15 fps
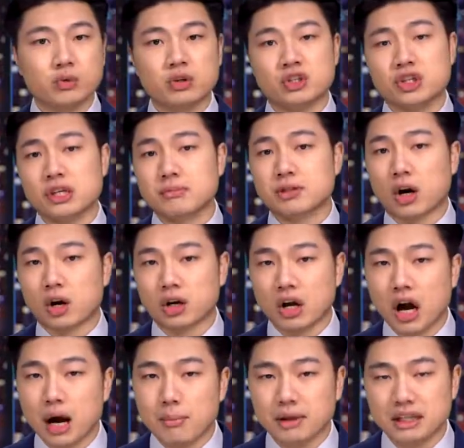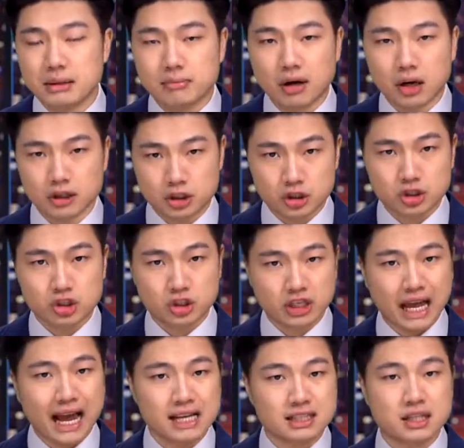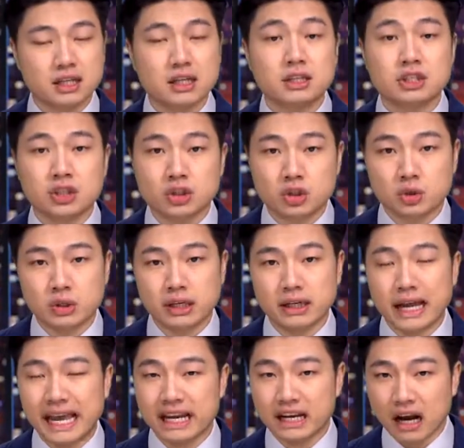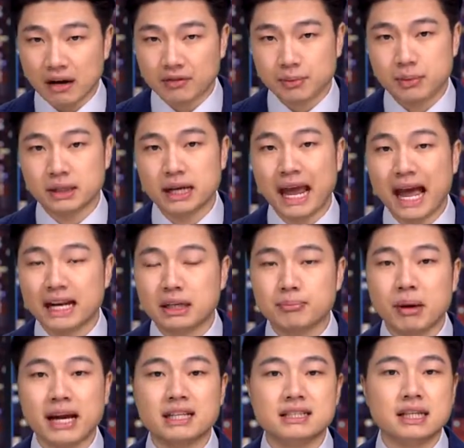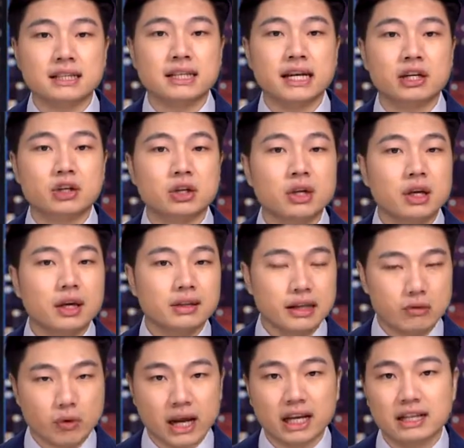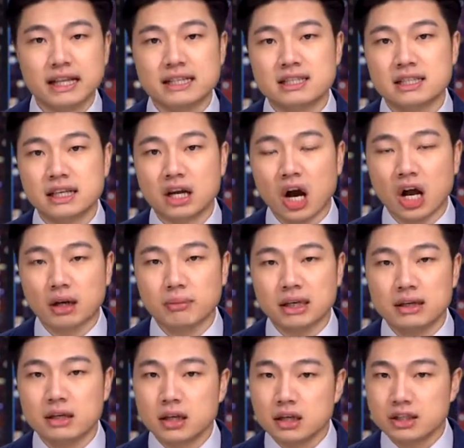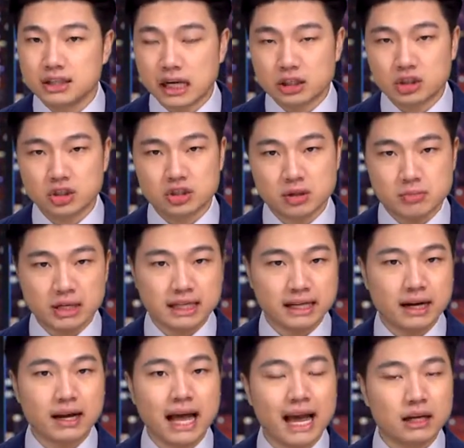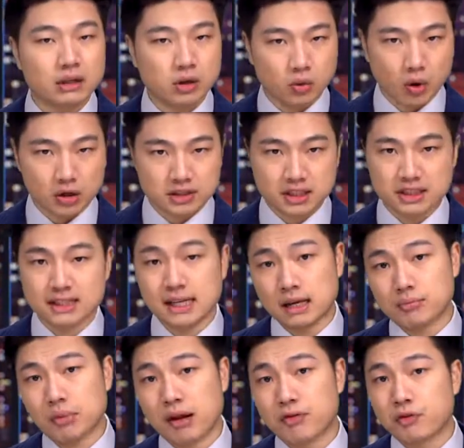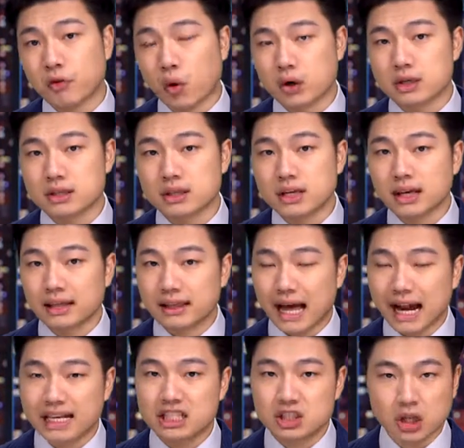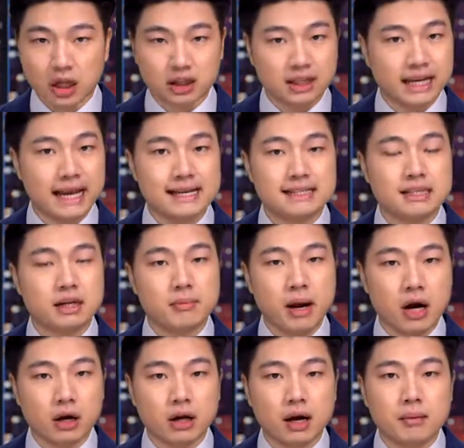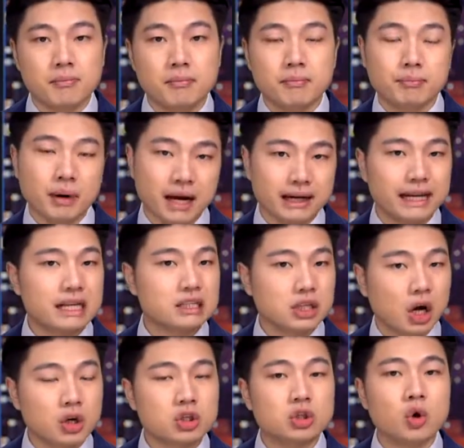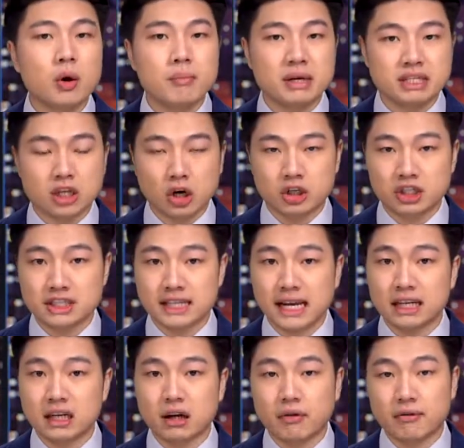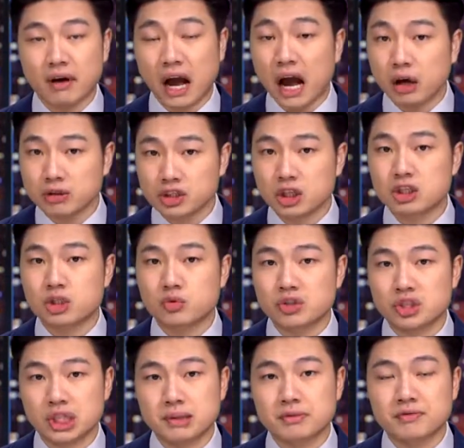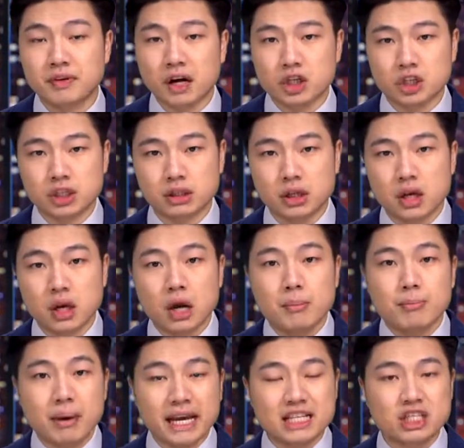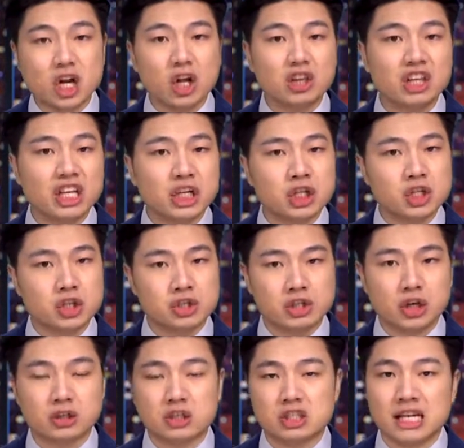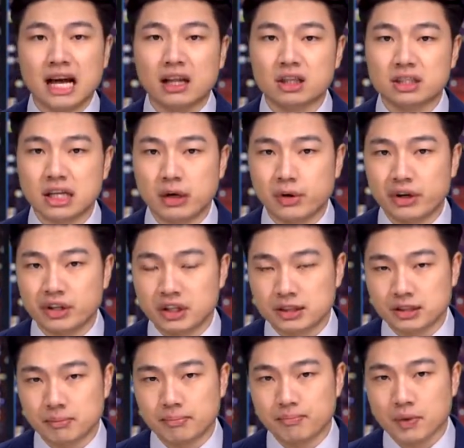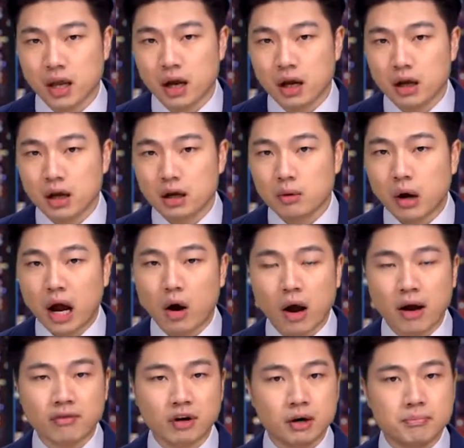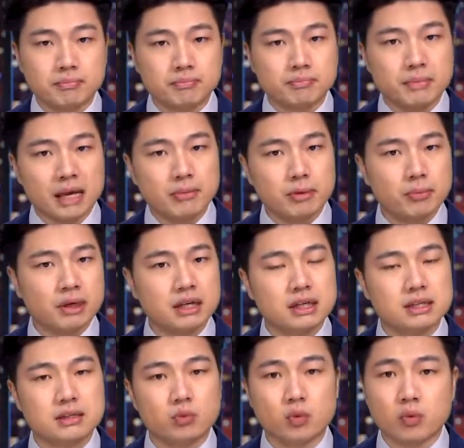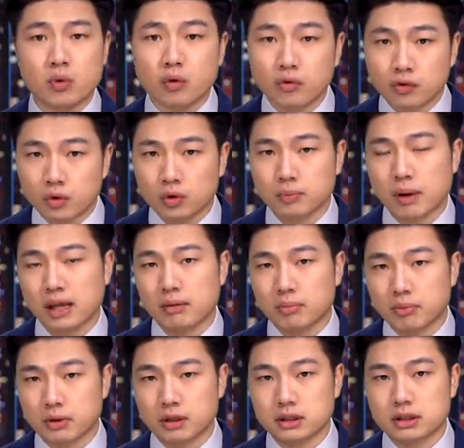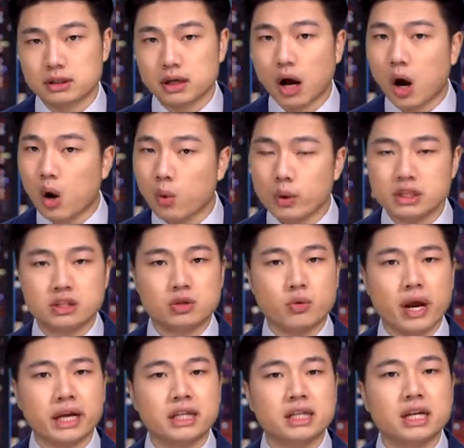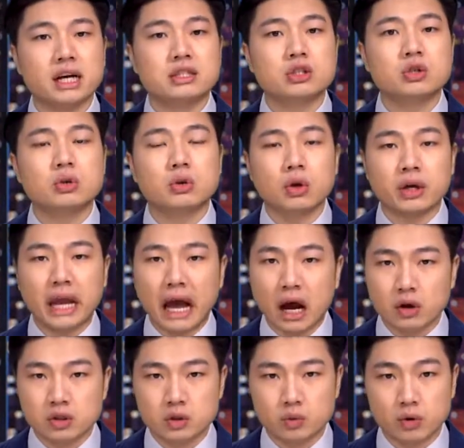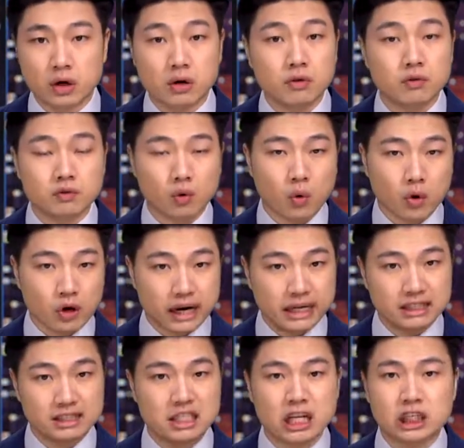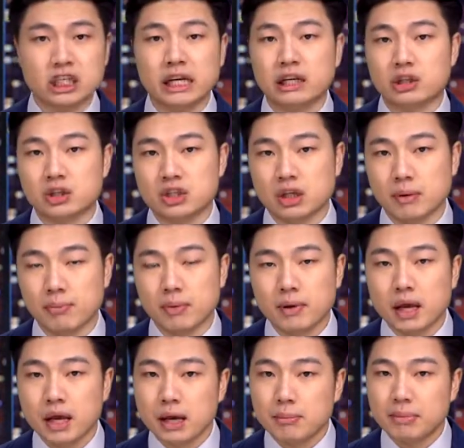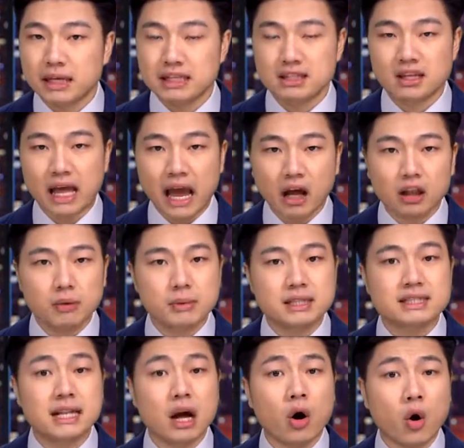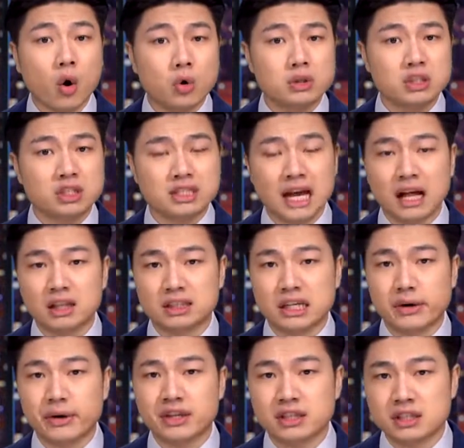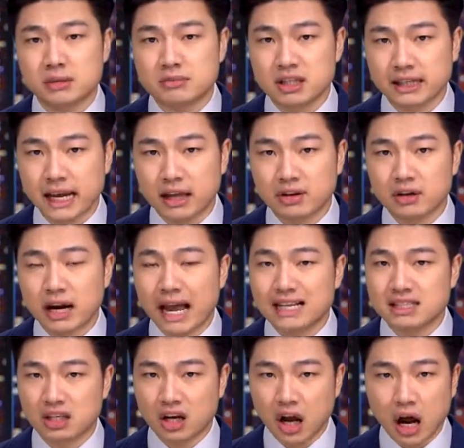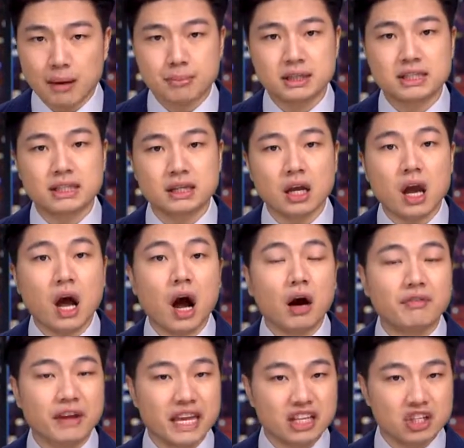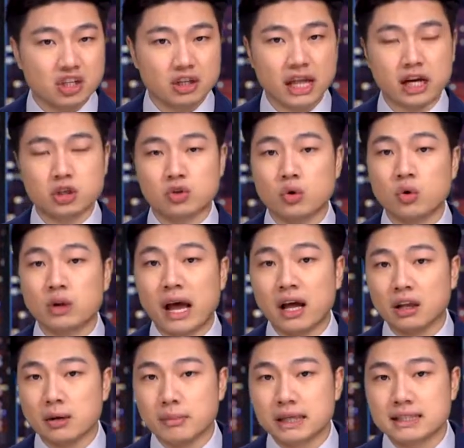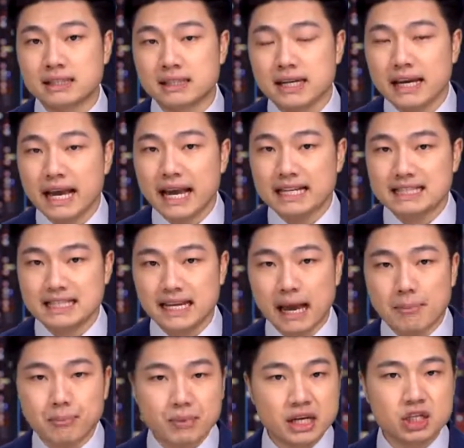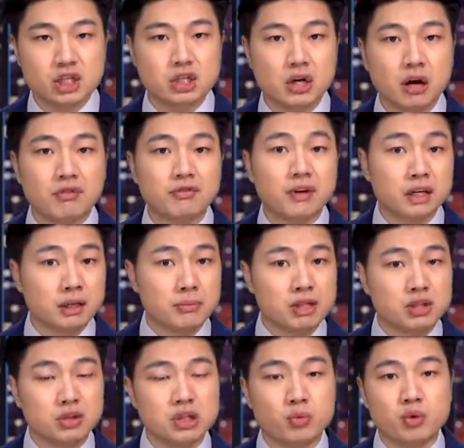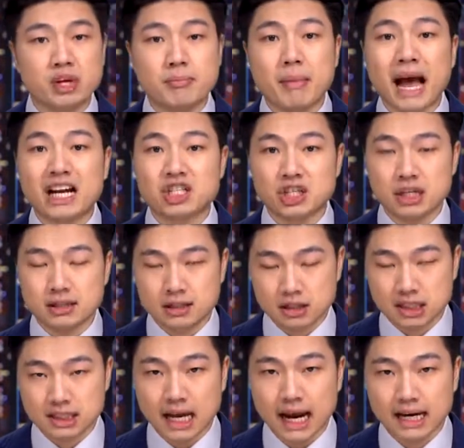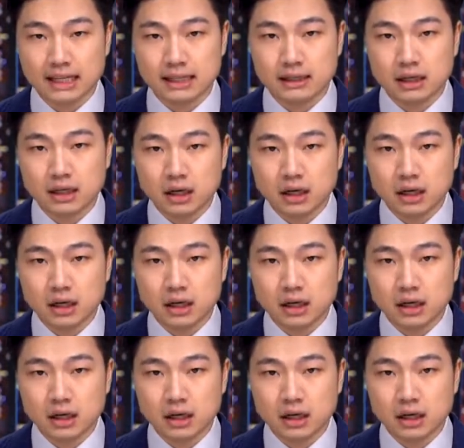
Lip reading: regimes are commonly understood as constituting a government headed by a dictator that regulates the economy, censors the media, and quells dissent by force. That is not the case in America. But it's also a misunderstanding of how such regimes function, based on literatures on totalitarianism. However, maybe because we were fooled by the books, always directing us to look elsewhere for a dictatorship. Because the elements that holds totalitarianism together as a composite of intellectual elements is the ambition of fundamentally reimagining society,